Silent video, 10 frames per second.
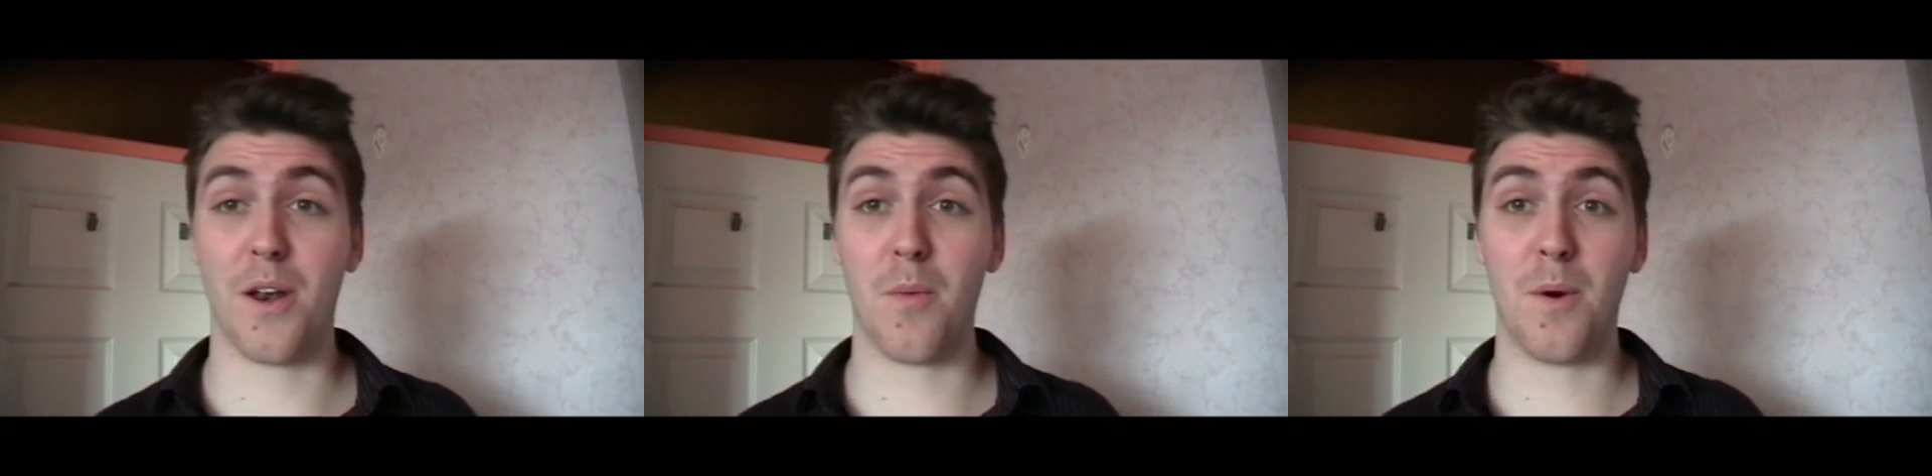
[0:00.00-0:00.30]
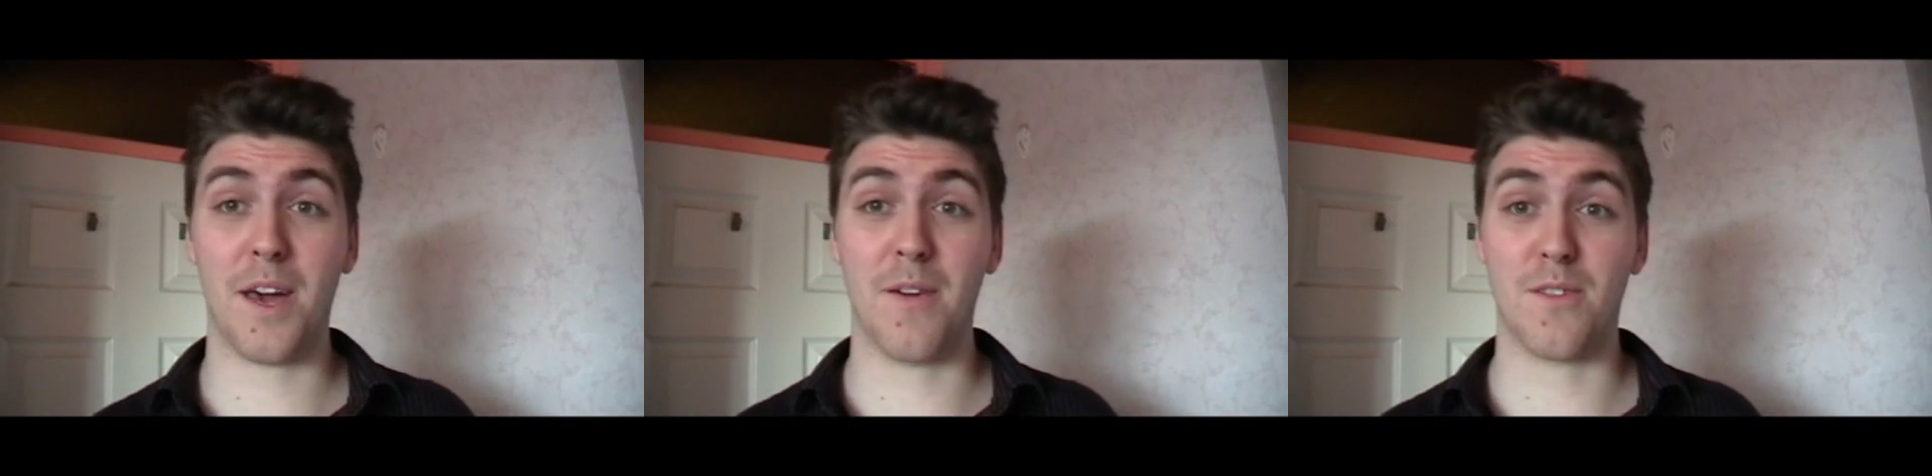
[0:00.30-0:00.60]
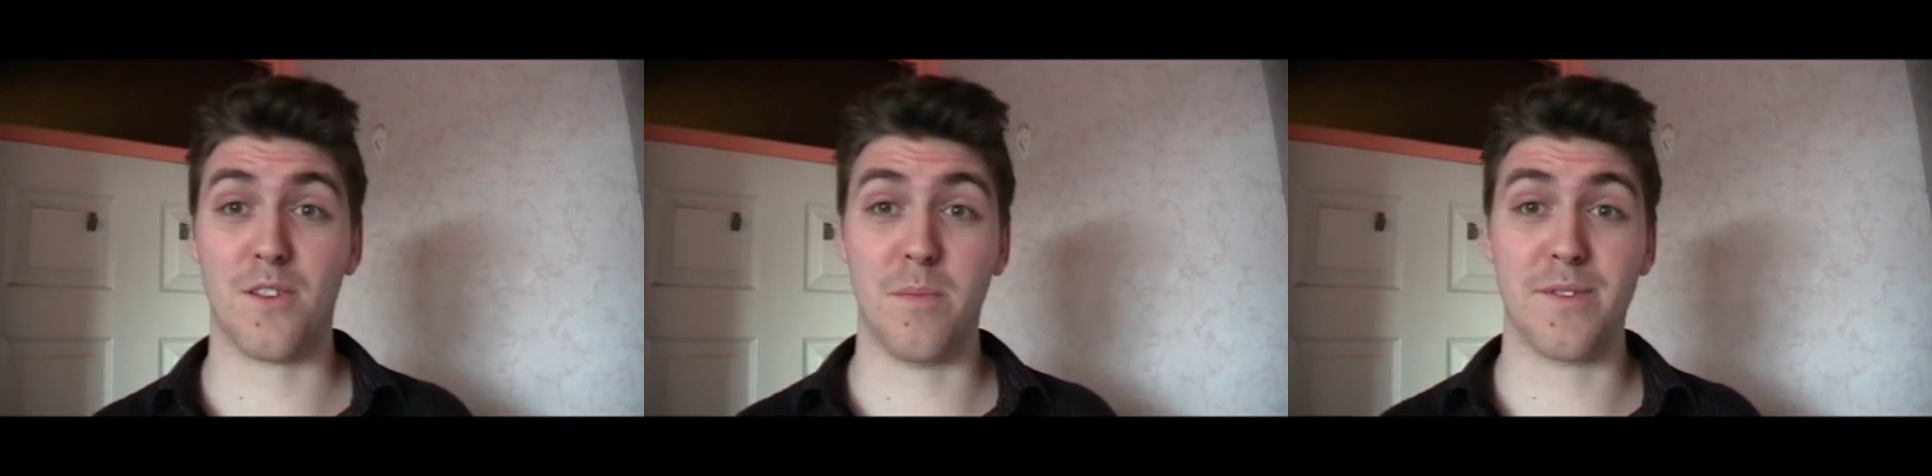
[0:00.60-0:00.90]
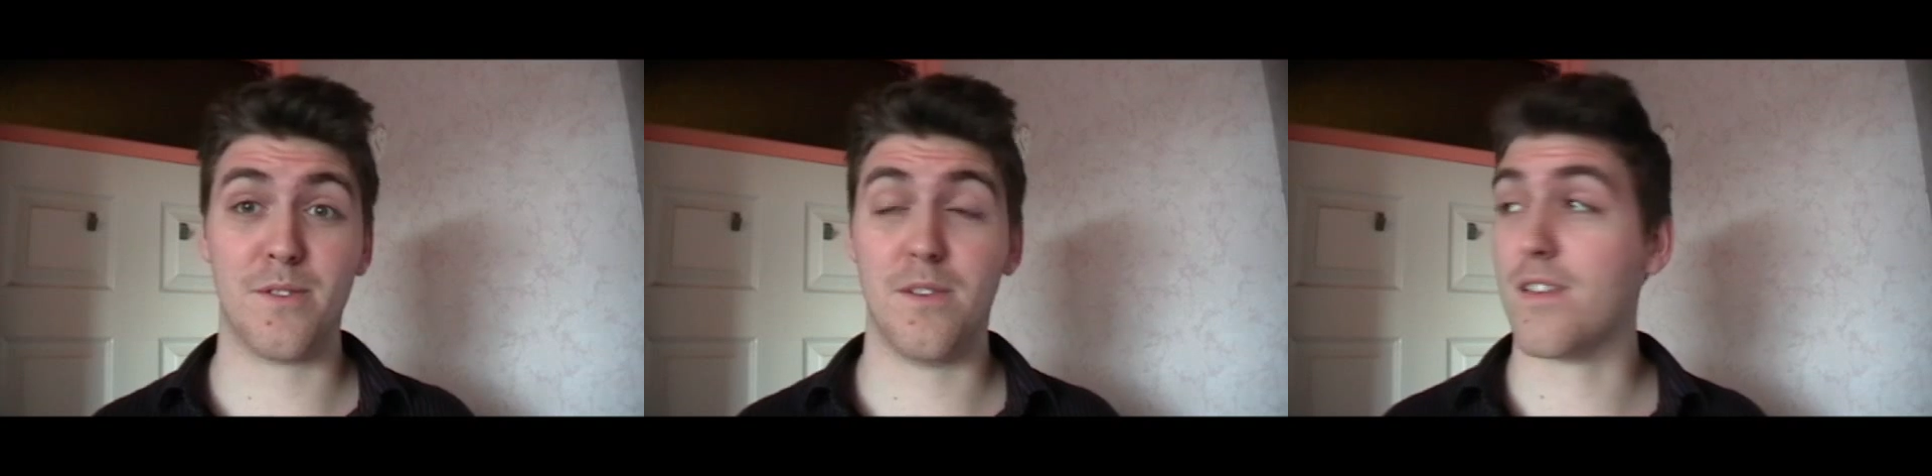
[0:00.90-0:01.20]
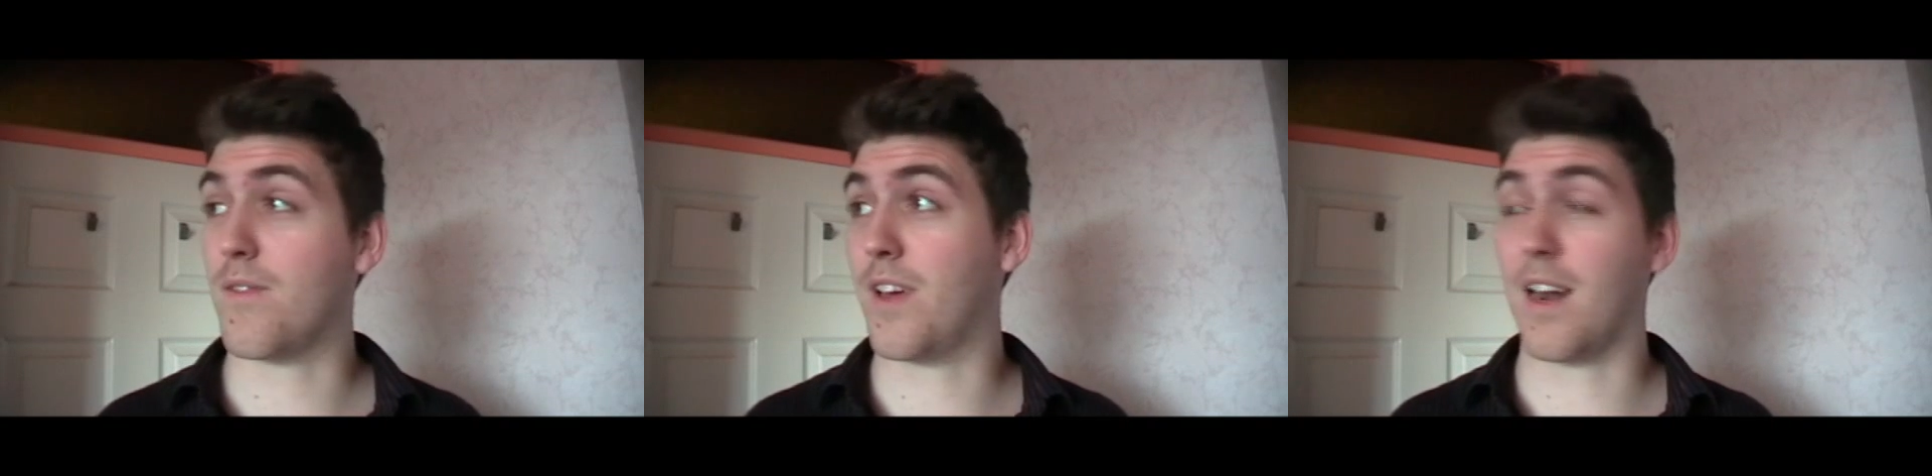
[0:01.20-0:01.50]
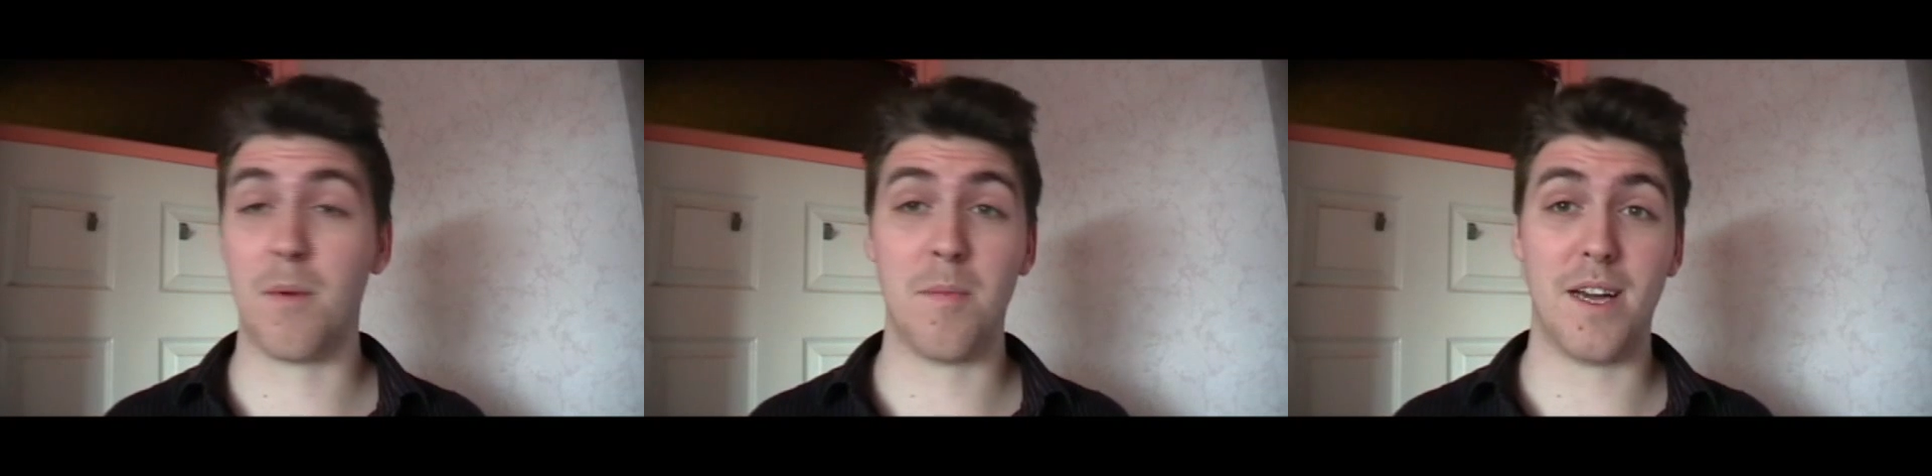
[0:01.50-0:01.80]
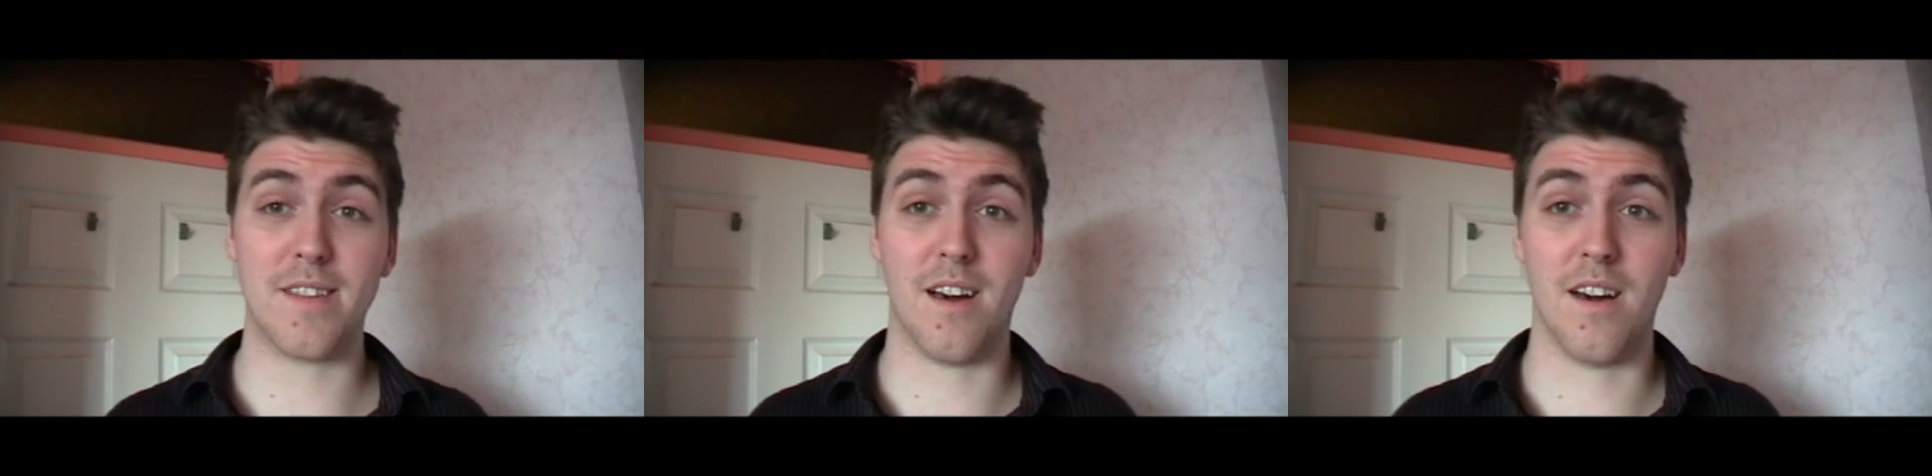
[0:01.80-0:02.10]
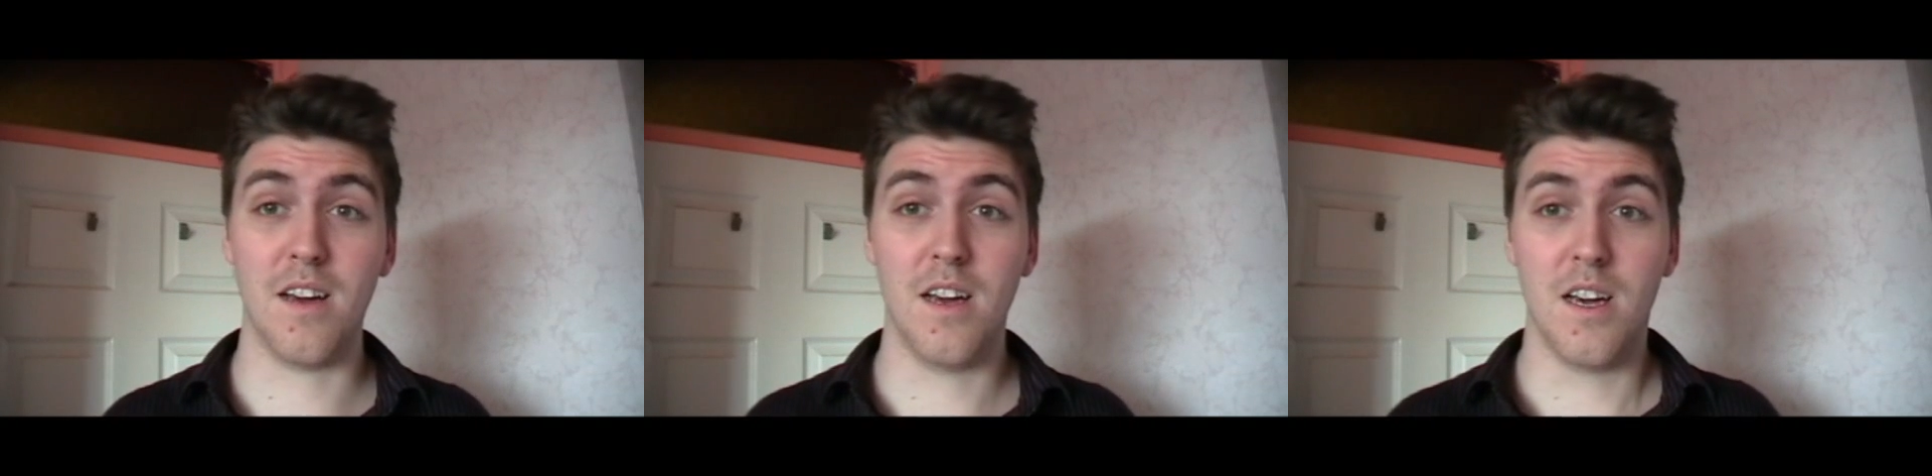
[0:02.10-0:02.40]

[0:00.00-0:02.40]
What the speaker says: and I will get onto them as soon as I'm feeling a bit better.